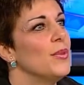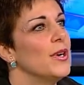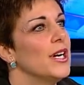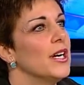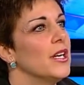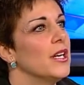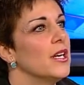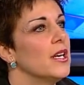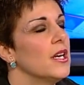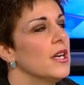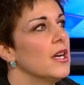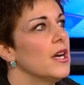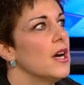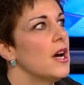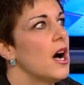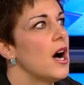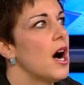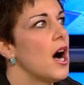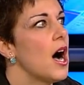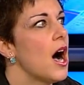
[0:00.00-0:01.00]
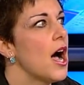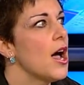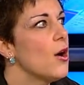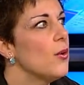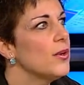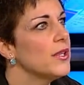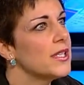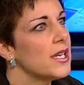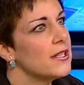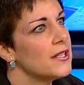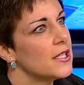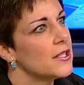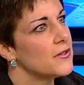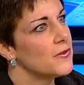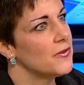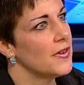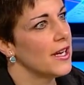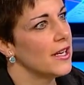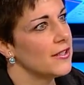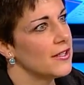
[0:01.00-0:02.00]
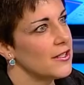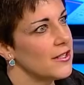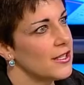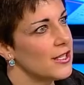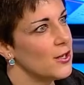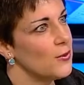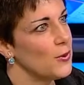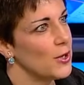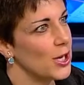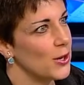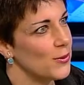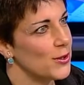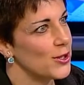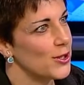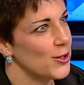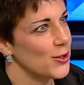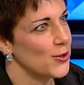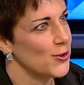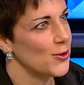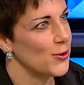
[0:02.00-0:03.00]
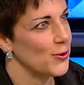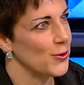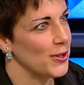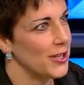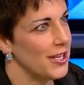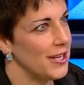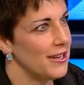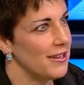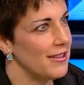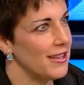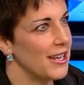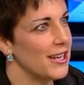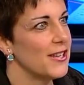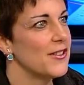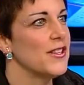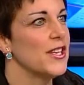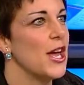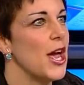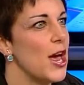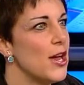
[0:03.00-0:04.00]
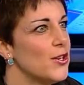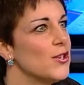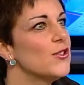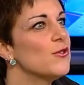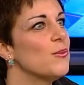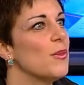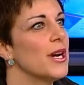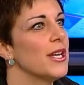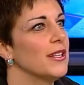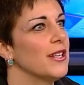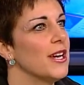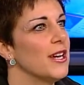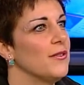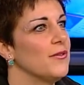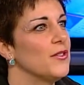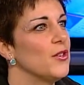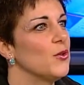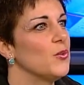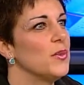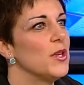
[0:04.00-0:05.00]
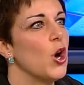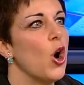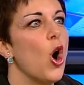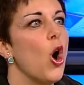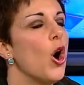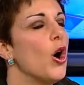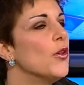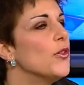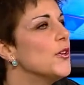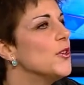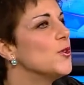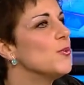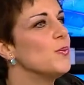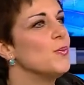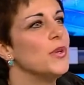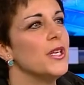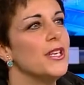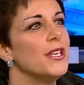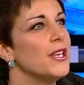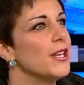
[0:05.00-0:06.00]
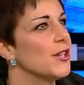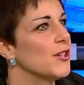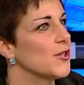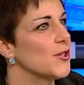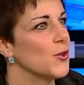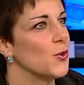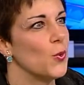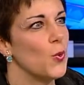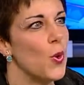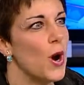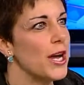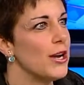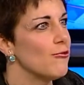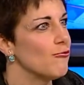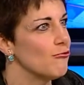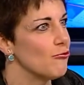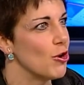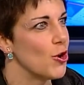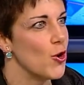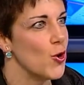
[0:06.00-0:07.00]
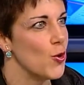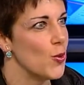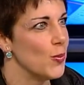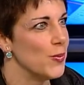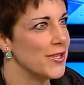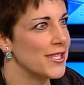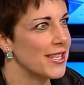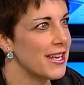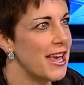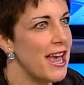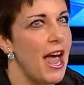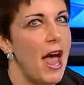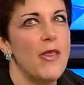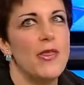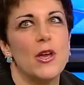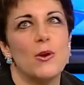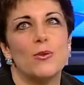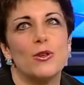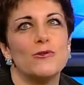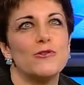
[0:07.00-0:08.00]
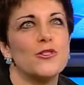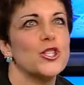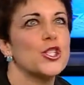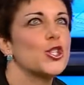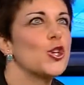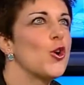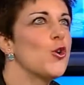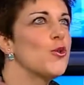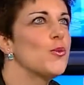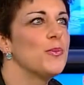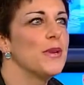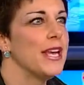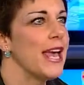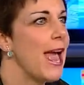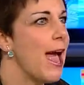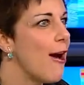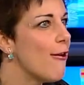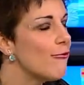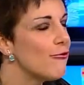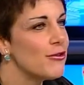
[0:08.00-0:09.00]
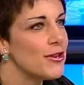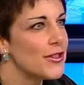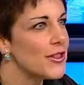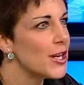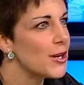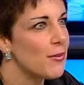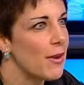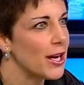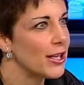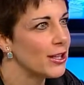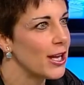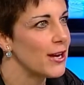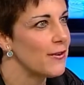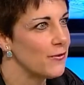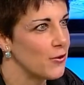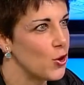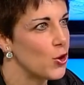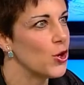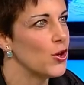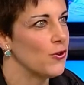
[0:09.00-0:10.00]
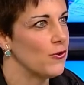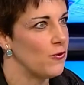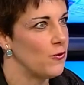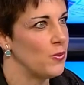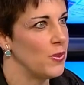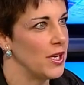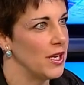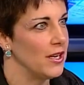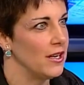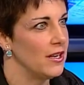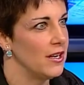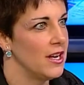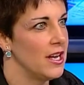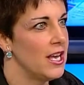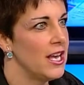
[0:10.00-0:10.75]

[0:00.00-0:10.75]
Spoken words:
But I always had this fantasy when I was an attorney that at the end of my life, there'd be all these beings in white robes and they would have showed me everything my life could have been.